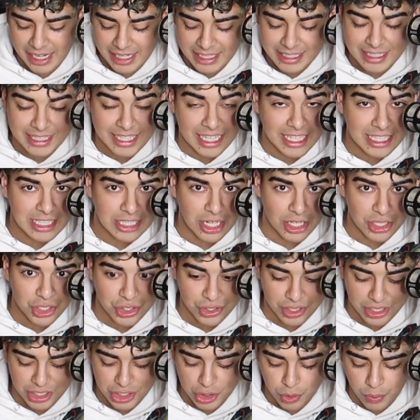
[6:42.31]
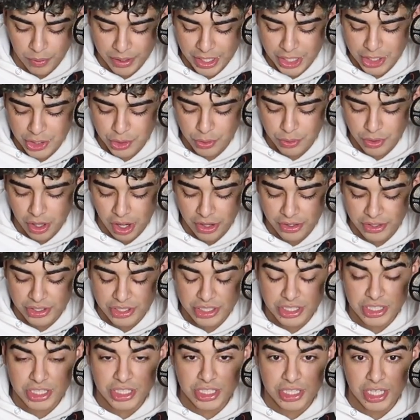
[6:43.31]

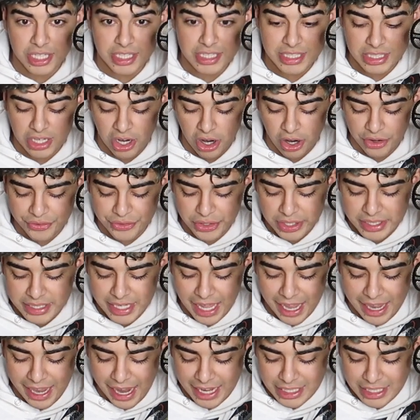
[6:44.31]
$622 just on the day.